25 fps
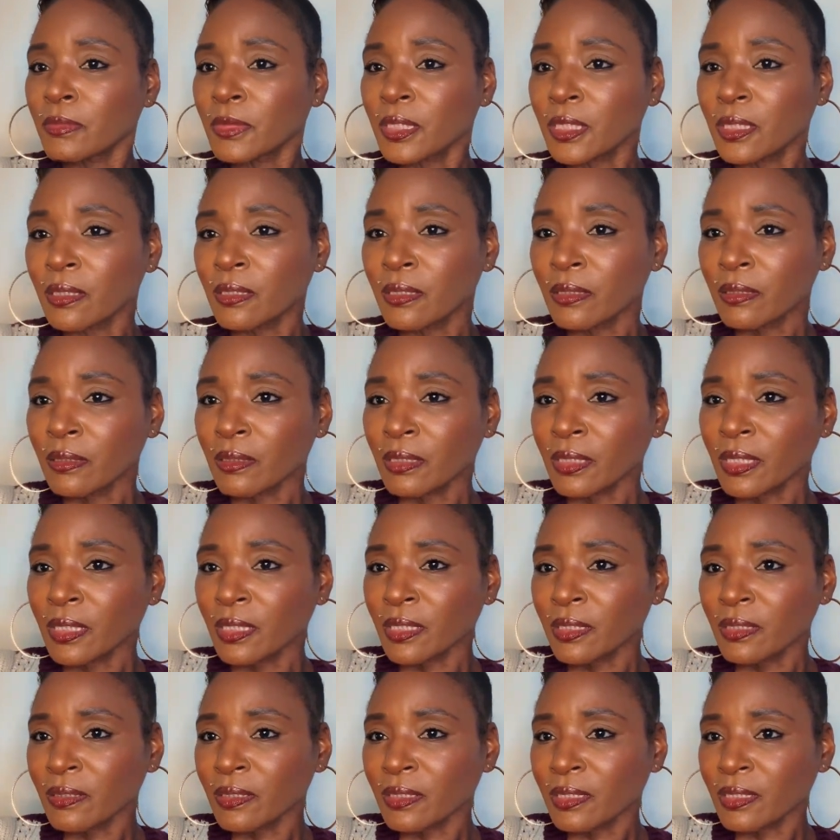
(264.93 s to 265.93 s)
So
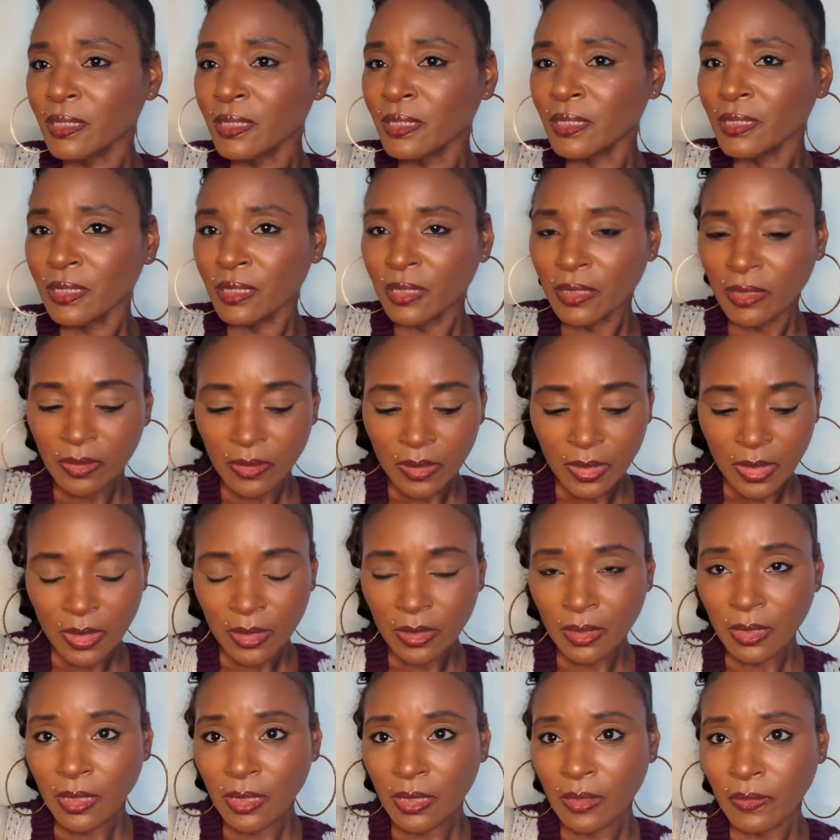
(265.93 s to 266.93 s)
can you see? You can
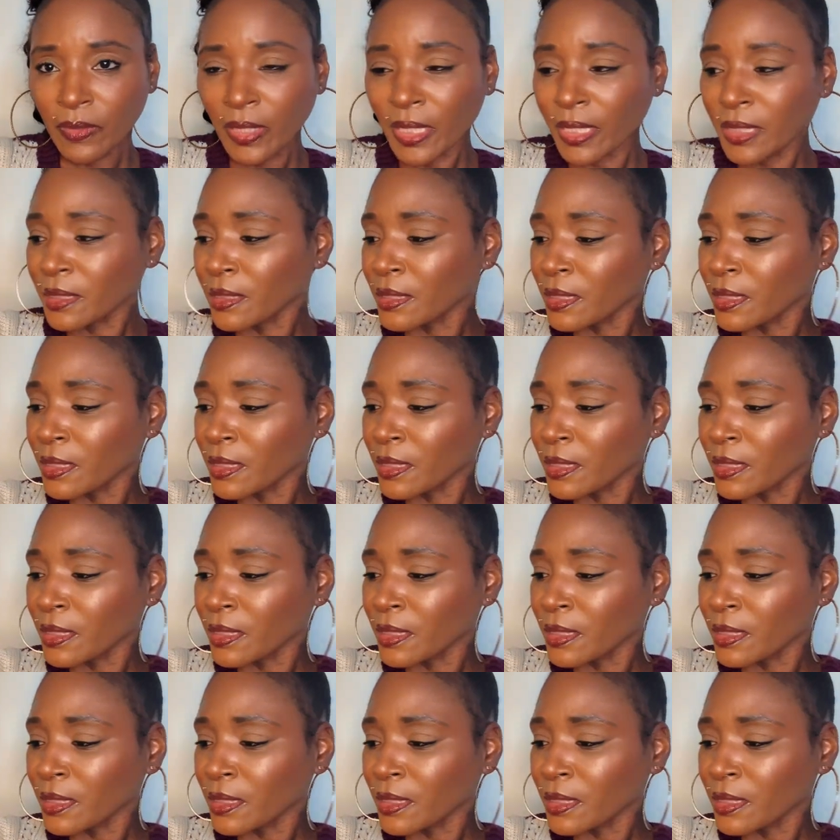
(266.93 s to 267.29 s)
see it right